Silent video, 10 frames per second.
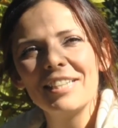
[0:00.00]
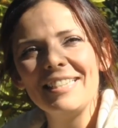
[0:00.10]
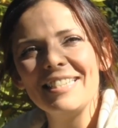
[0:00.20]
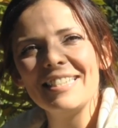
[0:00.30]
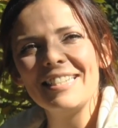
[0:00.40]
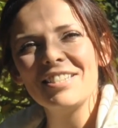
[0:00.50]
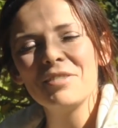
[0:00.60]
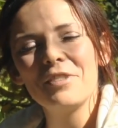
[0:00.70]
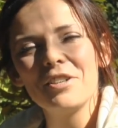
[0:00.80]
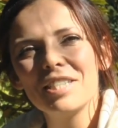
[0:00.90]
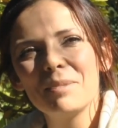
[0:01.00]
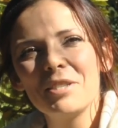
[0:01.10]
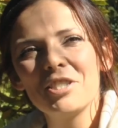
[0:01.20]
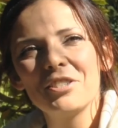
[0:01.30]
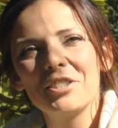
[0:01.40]
Khaleesi, very
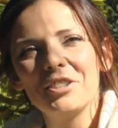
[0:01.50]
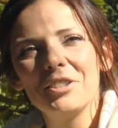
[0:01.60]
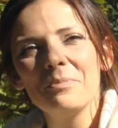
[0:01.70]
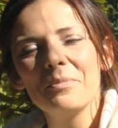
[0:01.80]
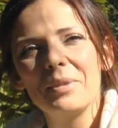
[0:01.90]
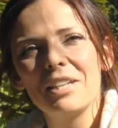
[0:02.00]
special girl.